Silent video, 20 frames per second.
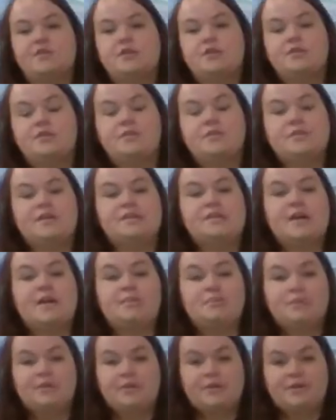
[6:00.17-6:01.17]
those
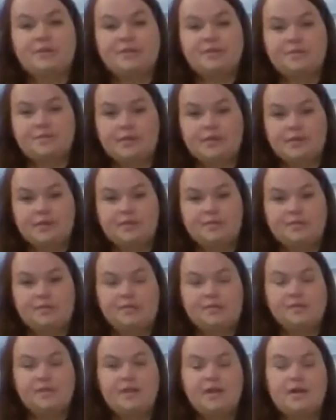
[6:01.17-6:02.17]
temporary stringers
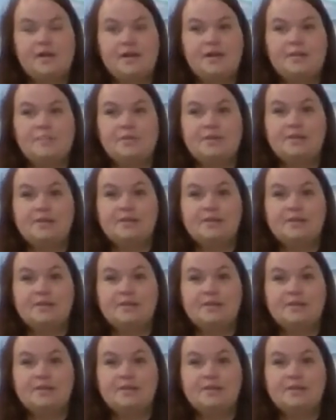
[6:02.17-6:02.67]
and an